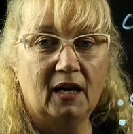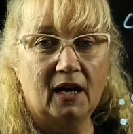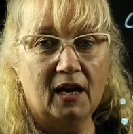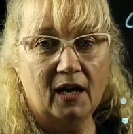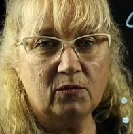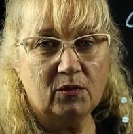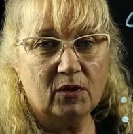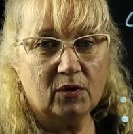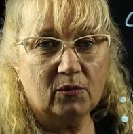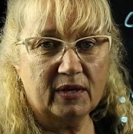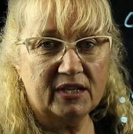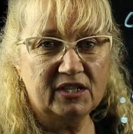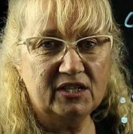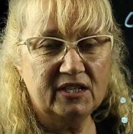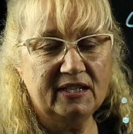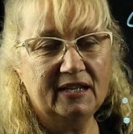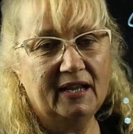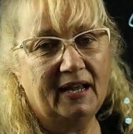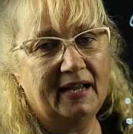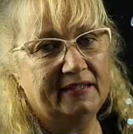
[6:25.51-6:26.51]
The
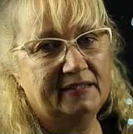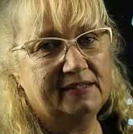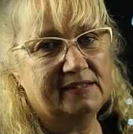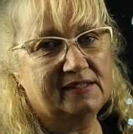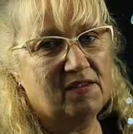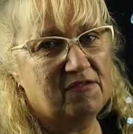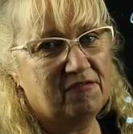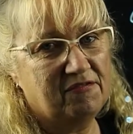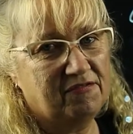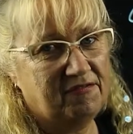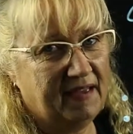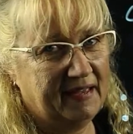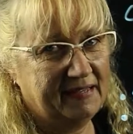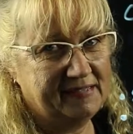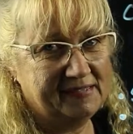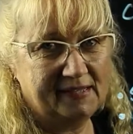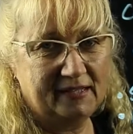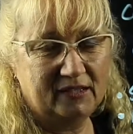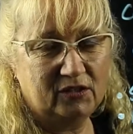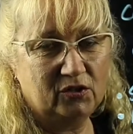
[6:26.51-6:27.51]
regression line is a
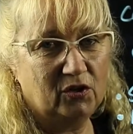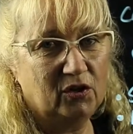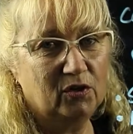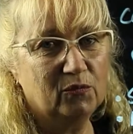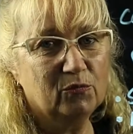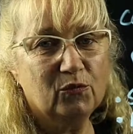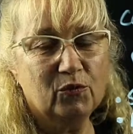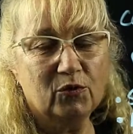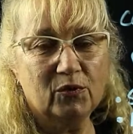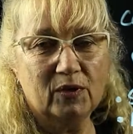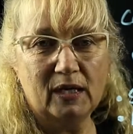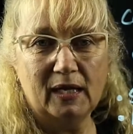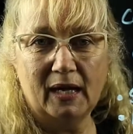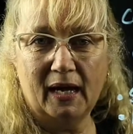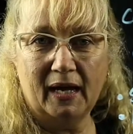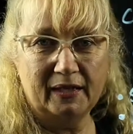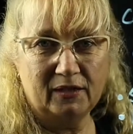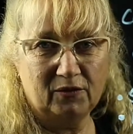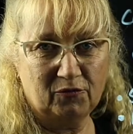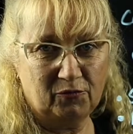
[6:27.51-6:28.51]
fancy term for a
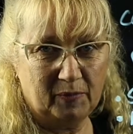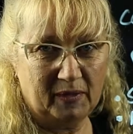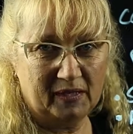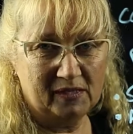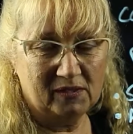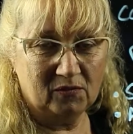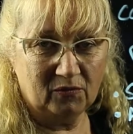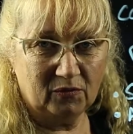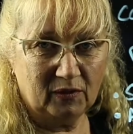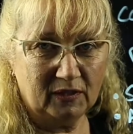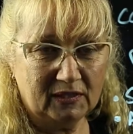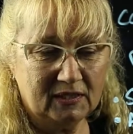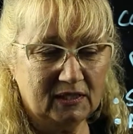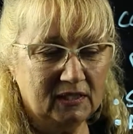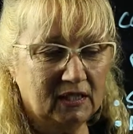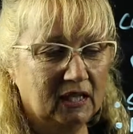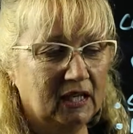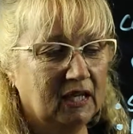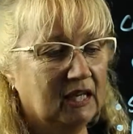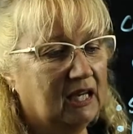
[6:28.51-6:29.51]
line of best fit.
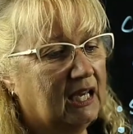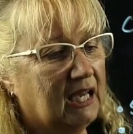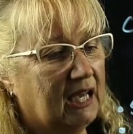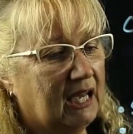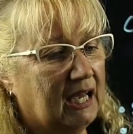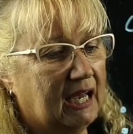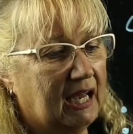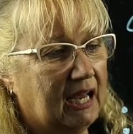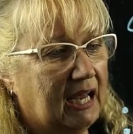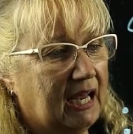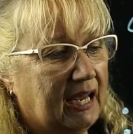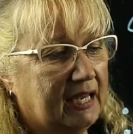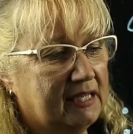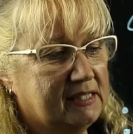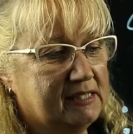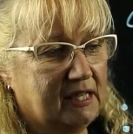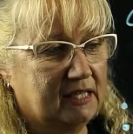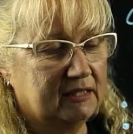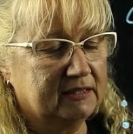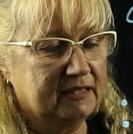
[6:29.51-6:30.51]

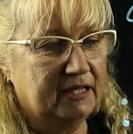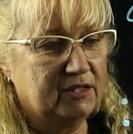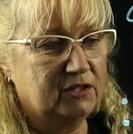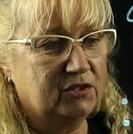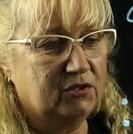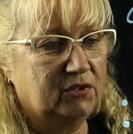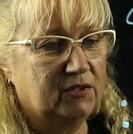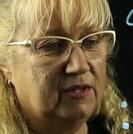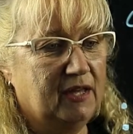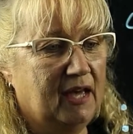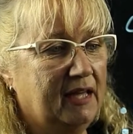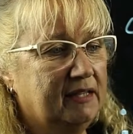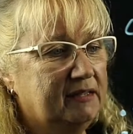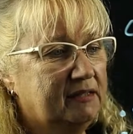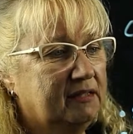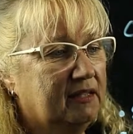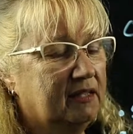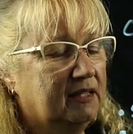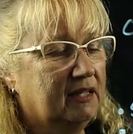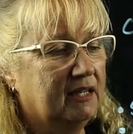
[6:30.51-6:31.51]
Excel can do that.
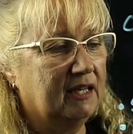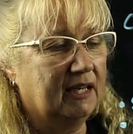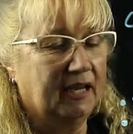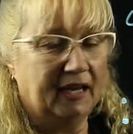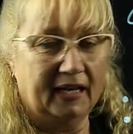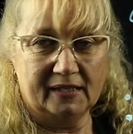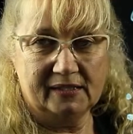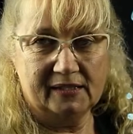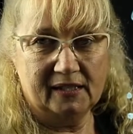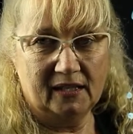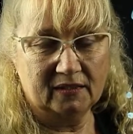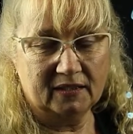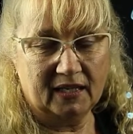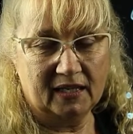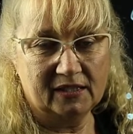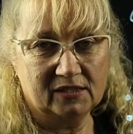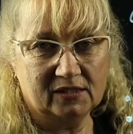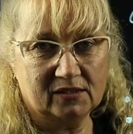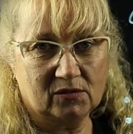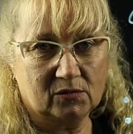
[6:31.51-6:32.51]
Excel
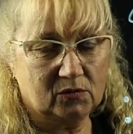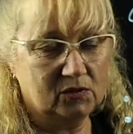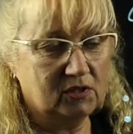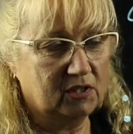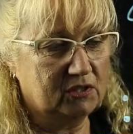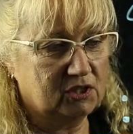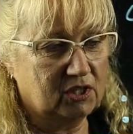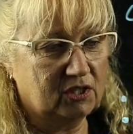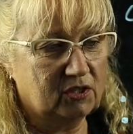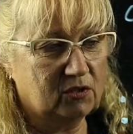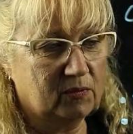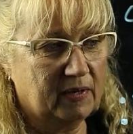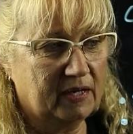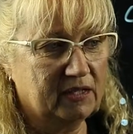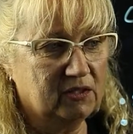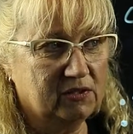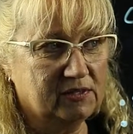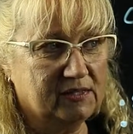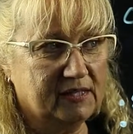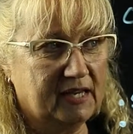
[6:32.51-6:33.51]
can generate
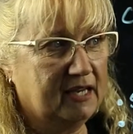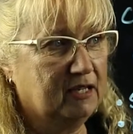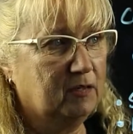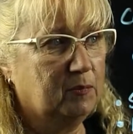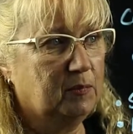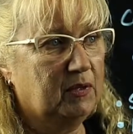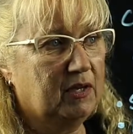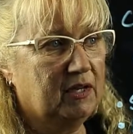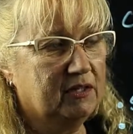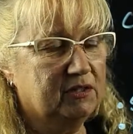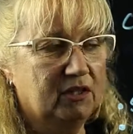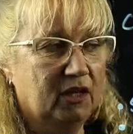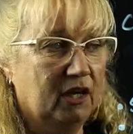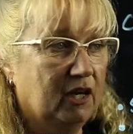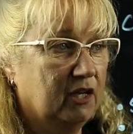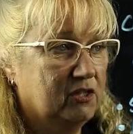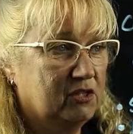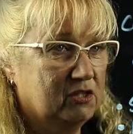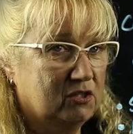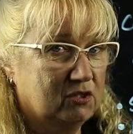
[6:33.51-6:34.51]
your scatter plot
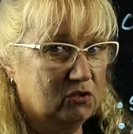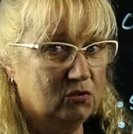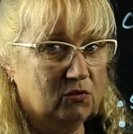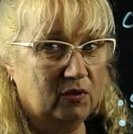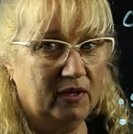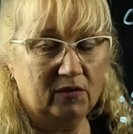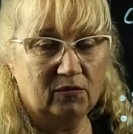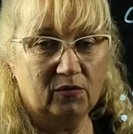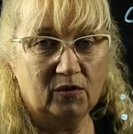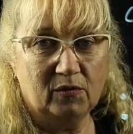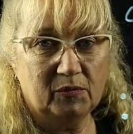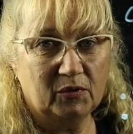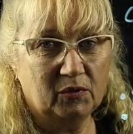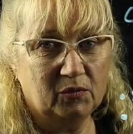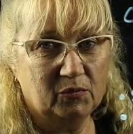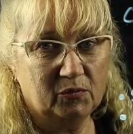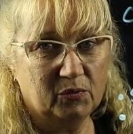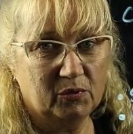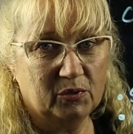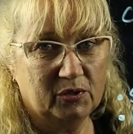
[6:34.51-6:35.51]
straight from your
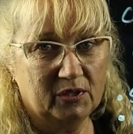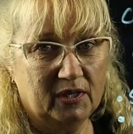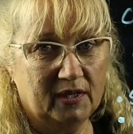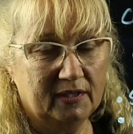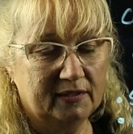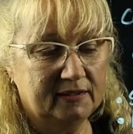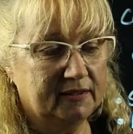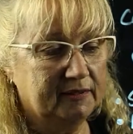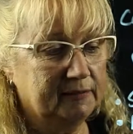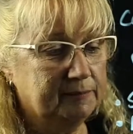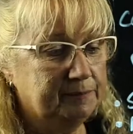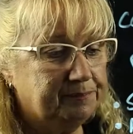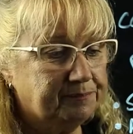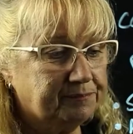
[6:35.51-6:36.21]
raw data.